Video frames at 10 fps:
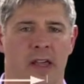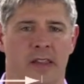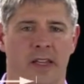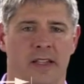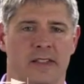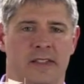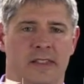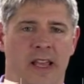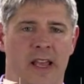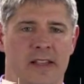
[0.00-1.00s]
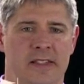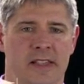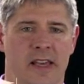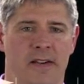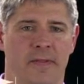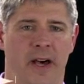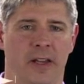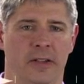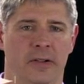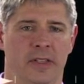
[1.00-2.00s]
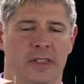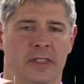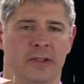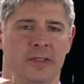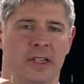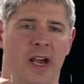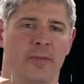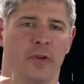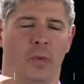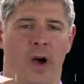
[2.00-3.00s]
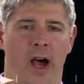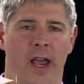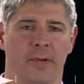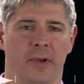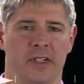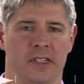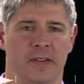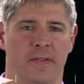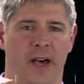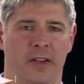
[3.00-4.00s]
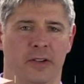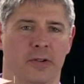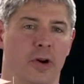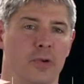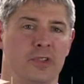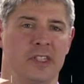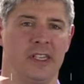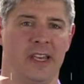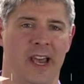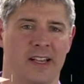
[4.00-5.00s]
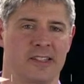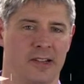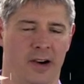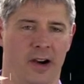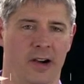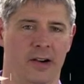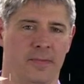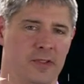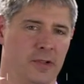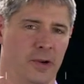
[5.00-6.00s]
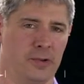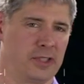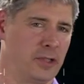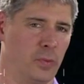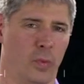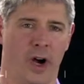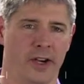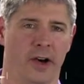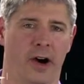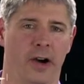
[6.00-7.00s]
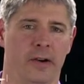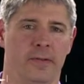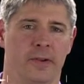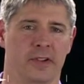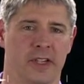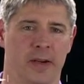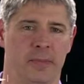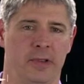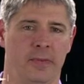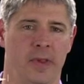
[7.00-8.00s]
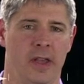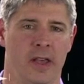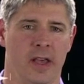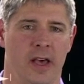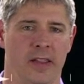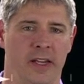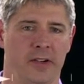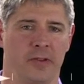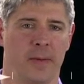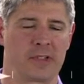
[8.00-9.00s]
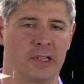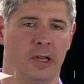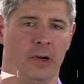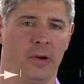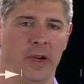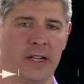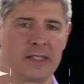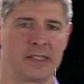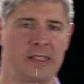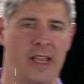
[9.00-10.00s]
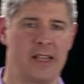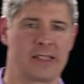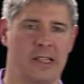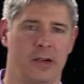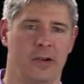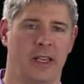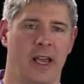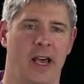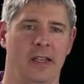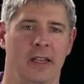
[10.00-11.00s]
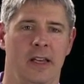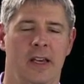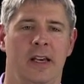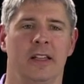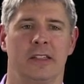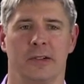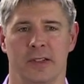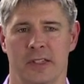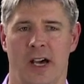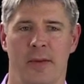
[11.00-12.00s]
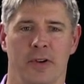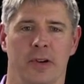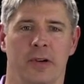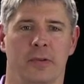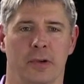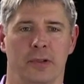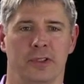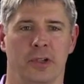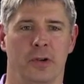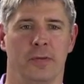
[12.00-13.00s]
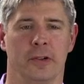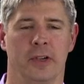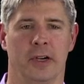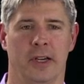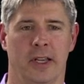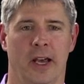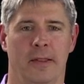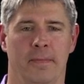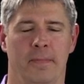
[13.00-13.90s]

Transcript: Then it stays at that value until timer Y reaches the value OCXR, so OC1R, for example and then it drops low, and it stays low again until the timer rolls over again.